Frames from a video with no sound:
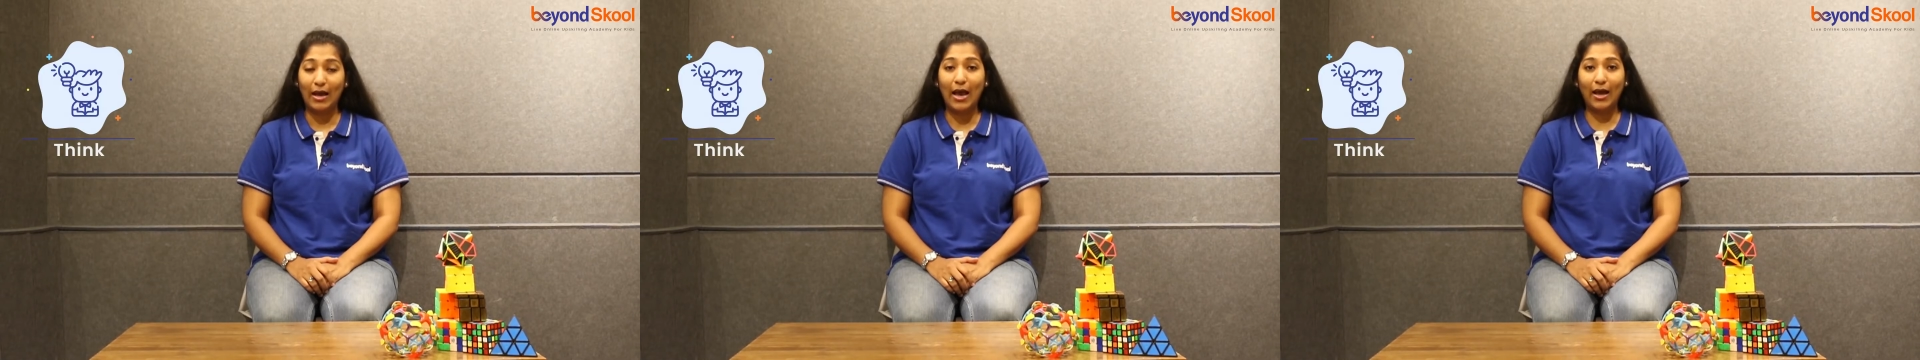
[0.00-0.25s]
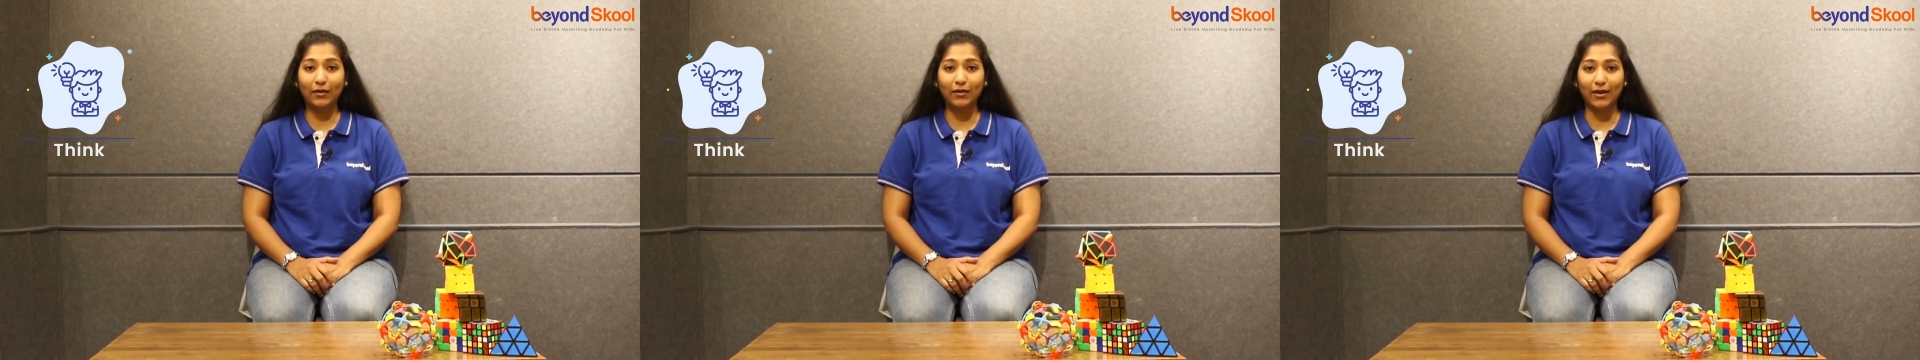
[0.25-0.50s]

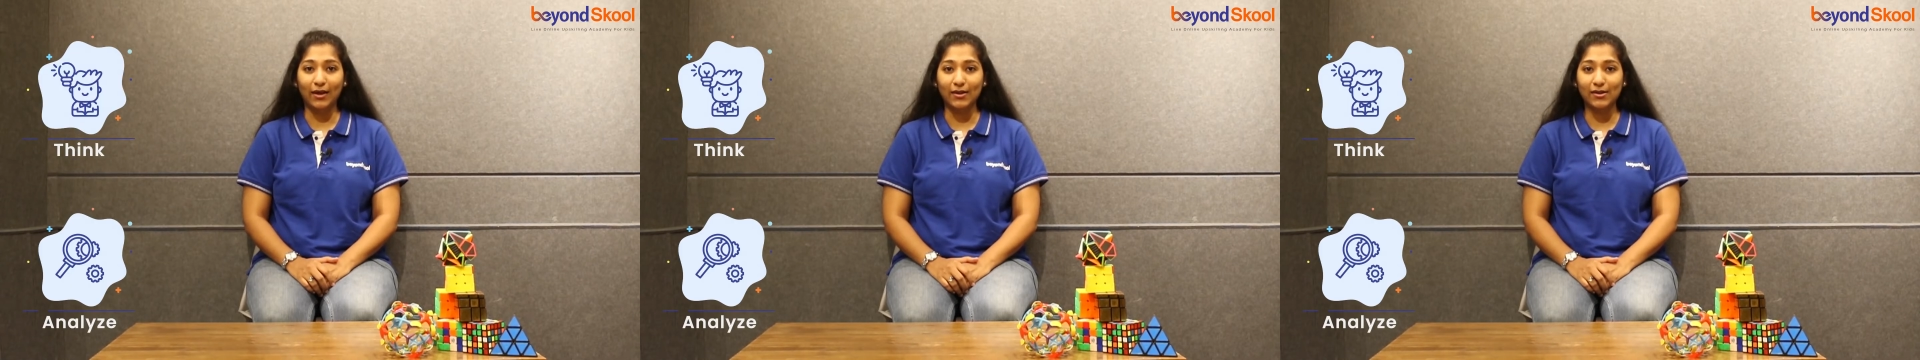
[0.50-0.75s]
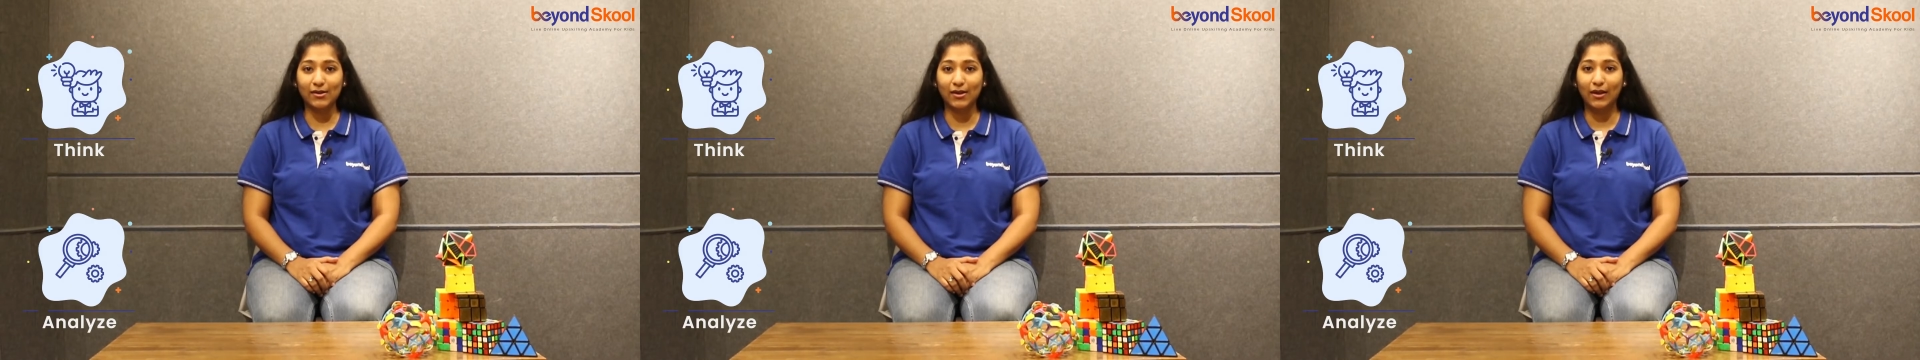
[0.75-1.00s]

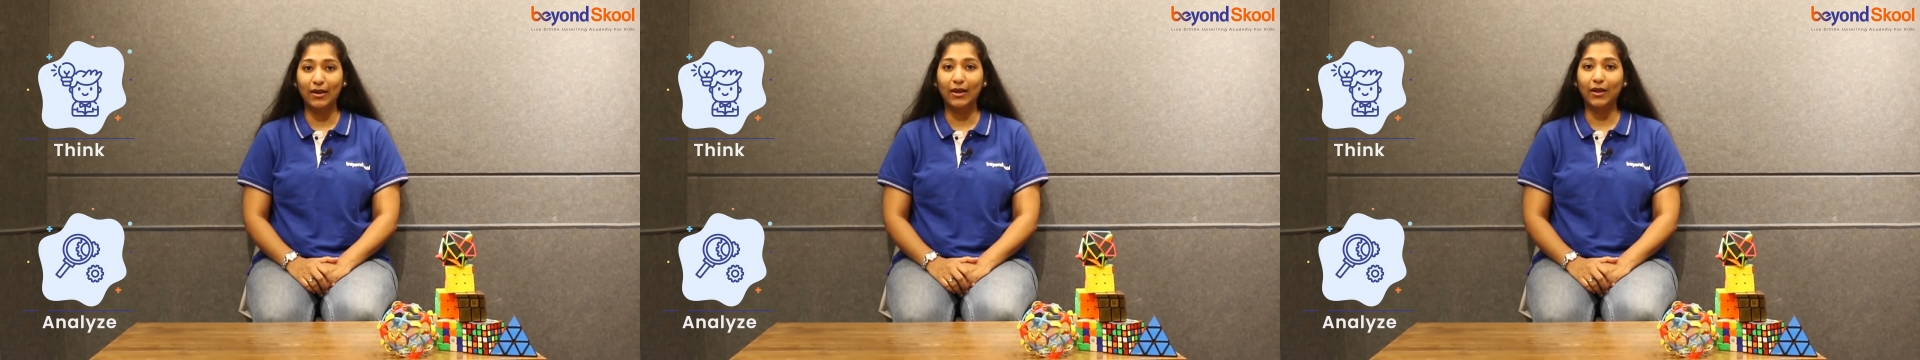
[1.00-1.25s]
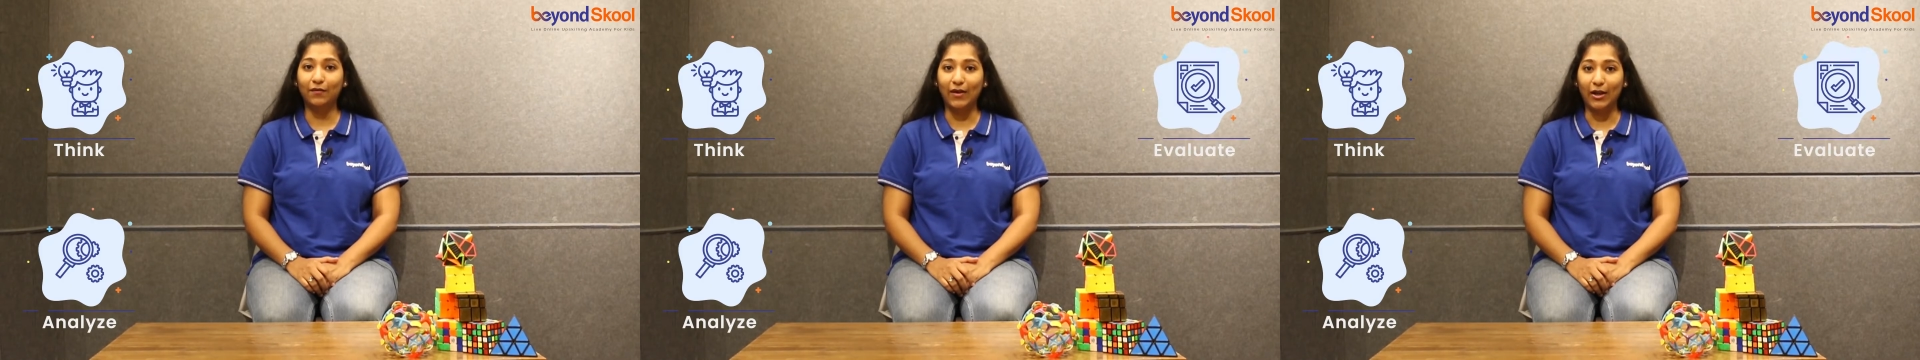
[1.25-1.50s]
analyze,
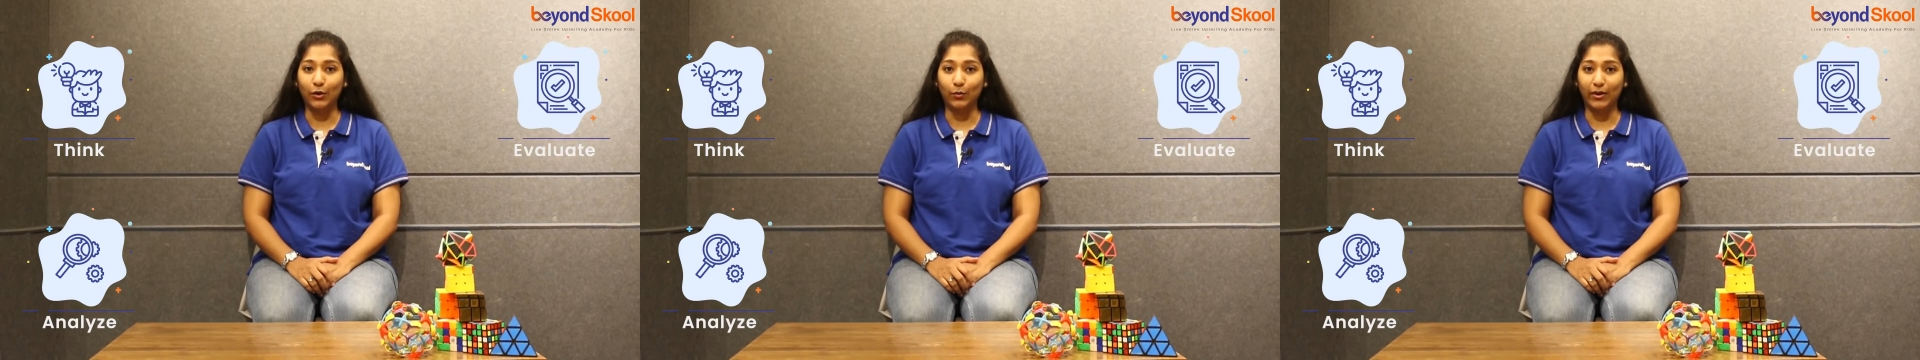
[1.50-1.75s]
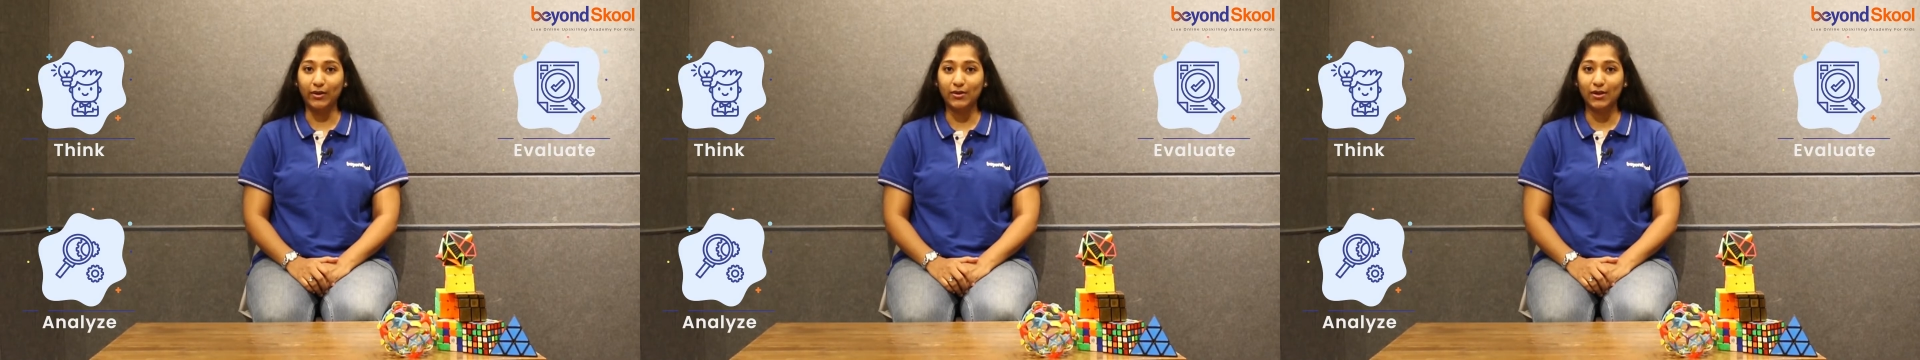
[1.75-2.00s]

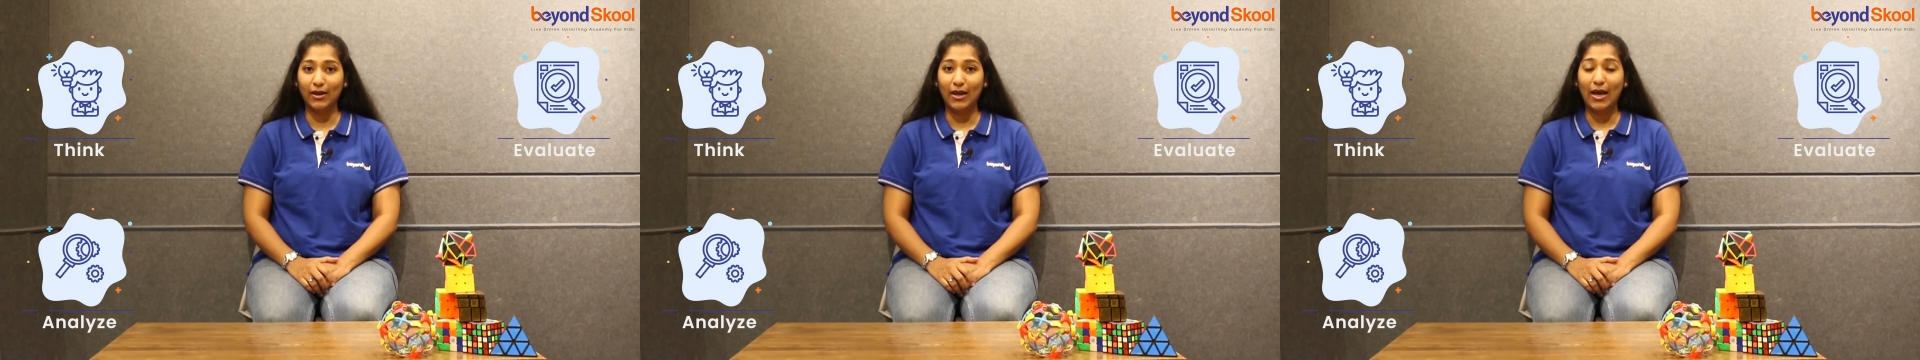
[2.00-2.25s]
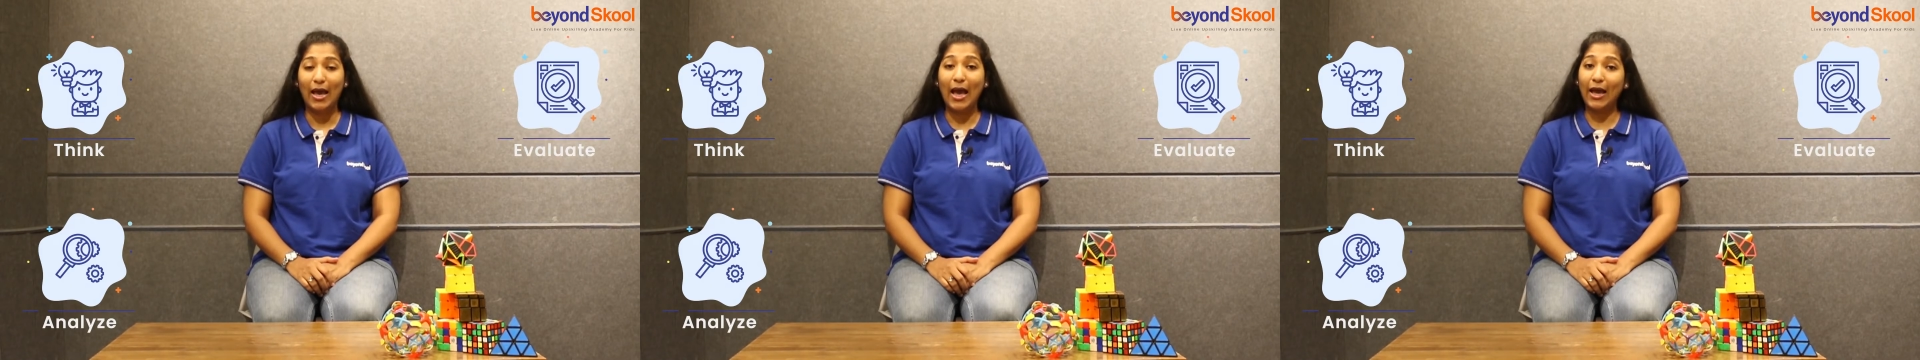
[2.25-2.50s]
evaluate,
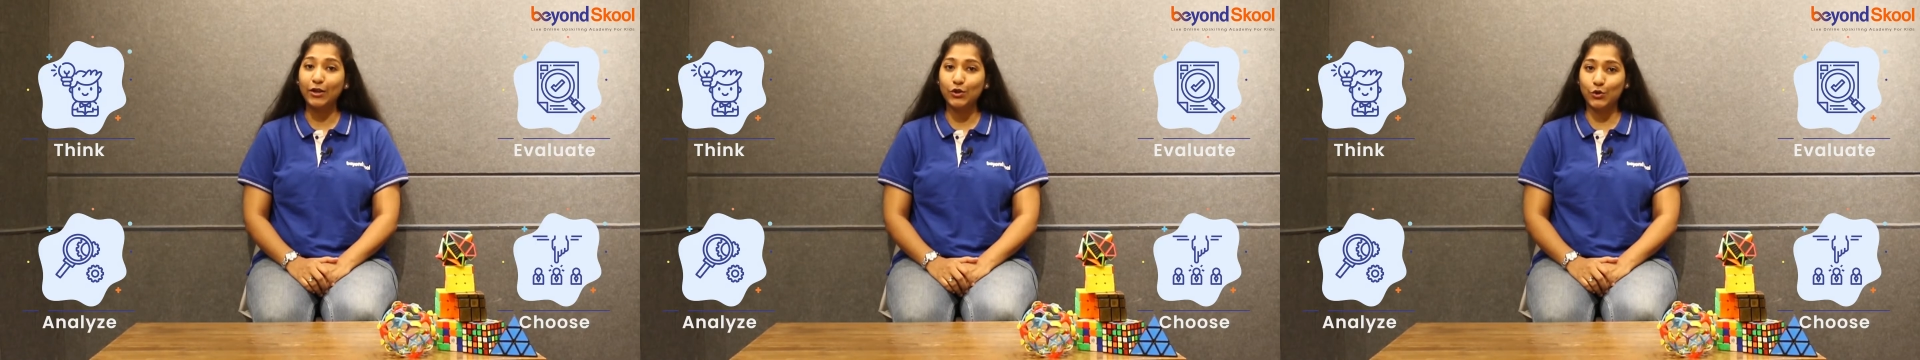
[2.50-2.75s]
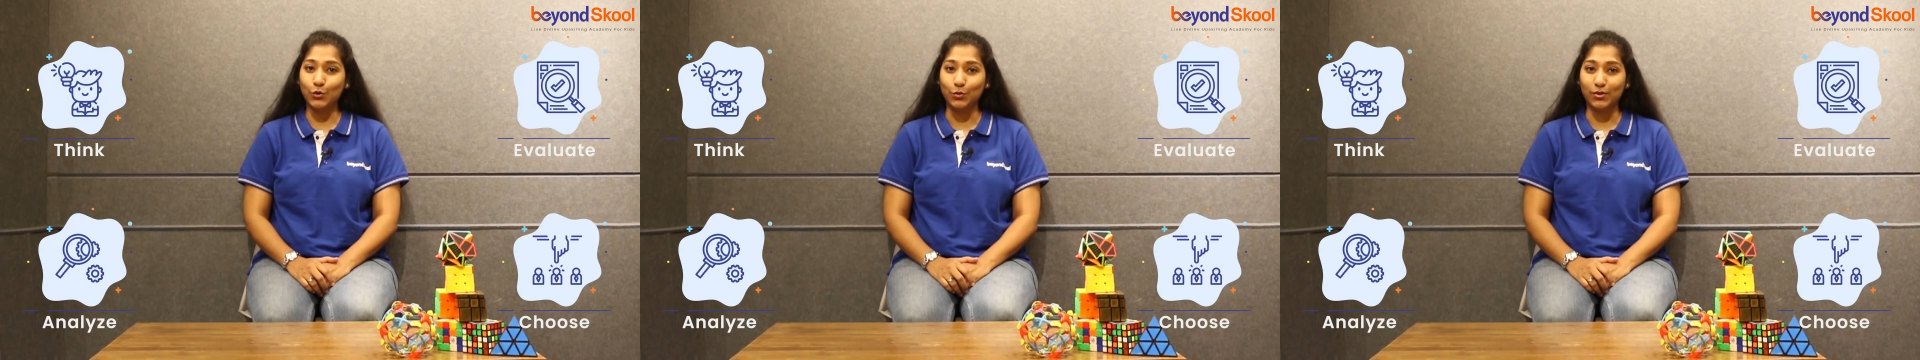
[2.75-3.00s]
and
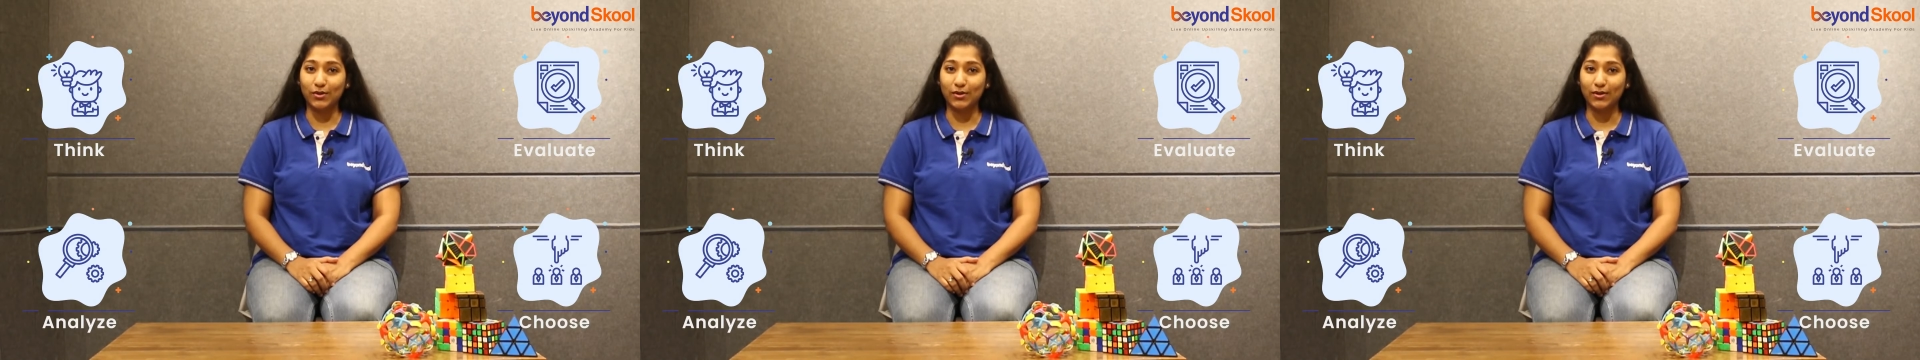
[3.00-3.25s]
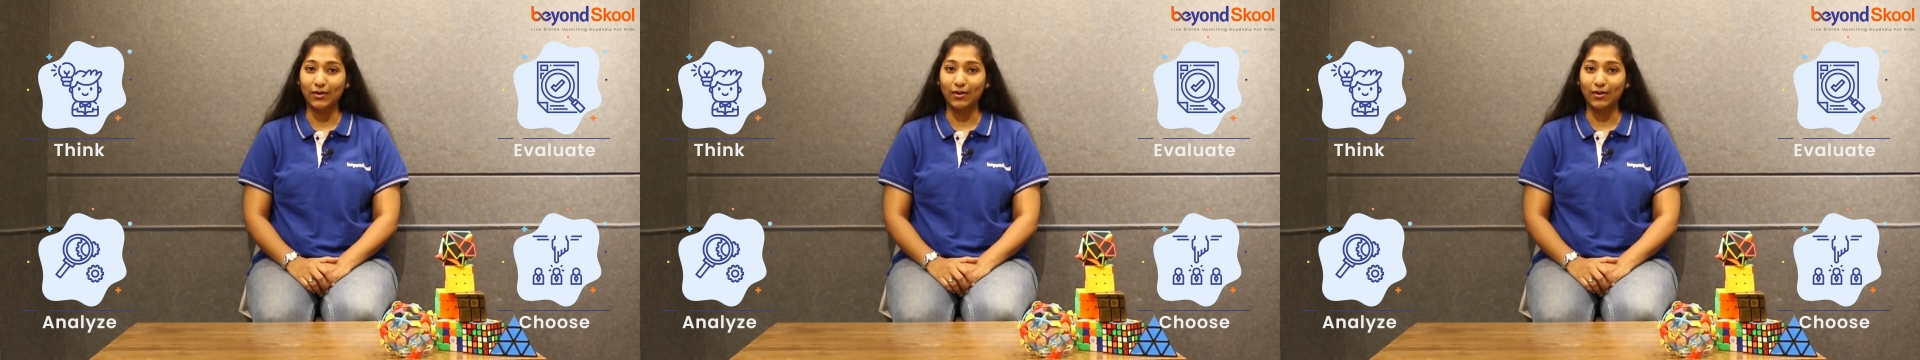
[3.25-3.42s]
choose.